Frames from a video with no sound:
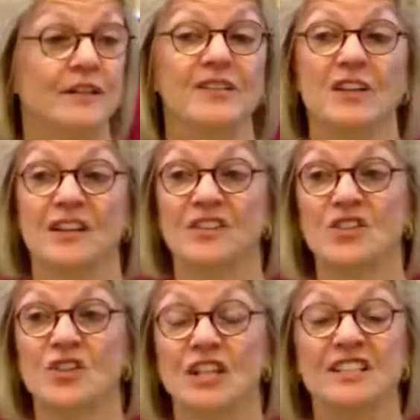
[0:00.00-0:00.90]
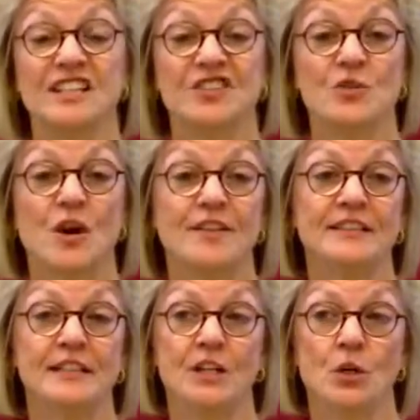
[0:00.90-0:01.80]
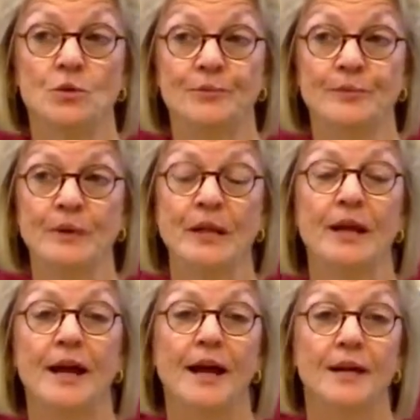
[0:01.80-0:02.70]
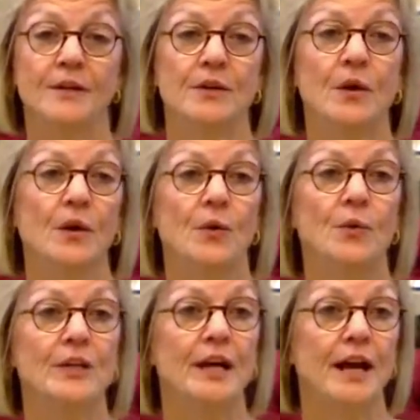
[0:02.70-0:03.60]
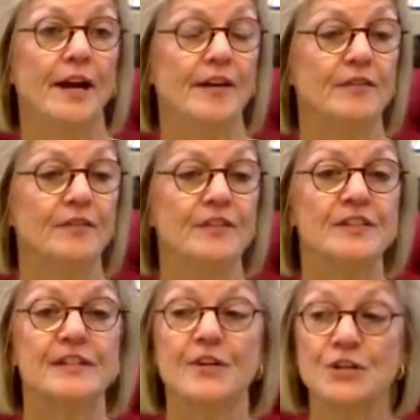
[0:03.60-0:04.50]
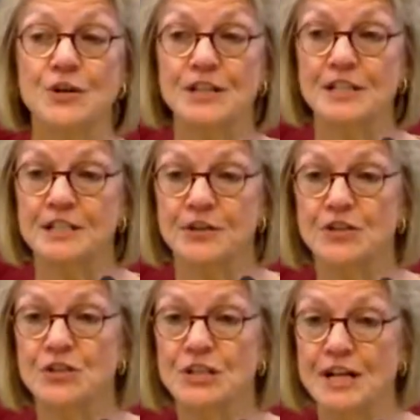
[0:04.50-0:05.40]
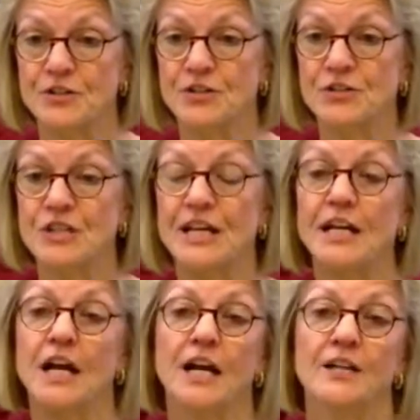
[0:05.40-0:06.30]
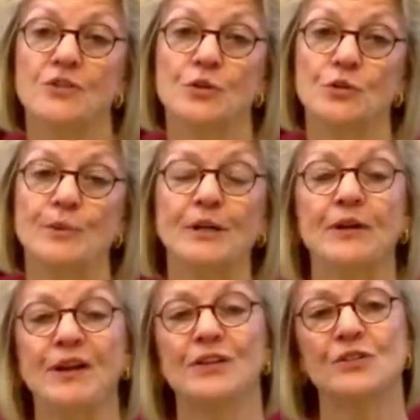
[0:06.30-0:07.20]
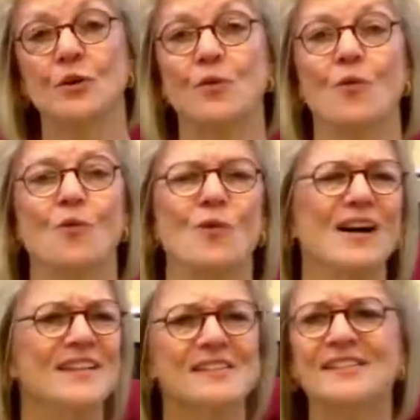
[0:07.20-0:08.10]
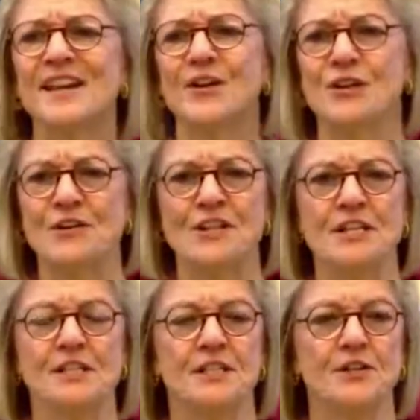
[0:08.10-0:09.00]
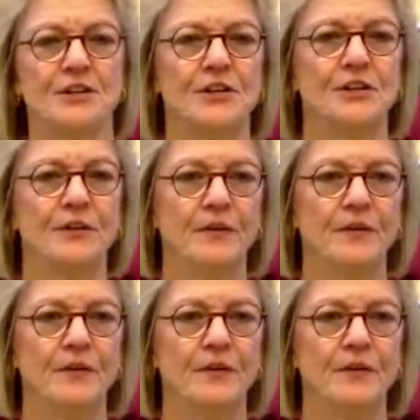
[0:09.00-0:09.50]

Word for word: It's, it's good. It tells you all the lingo. And we have the Secretary of the Interior standards that I told you about. So, why is the Secretary of the Interior?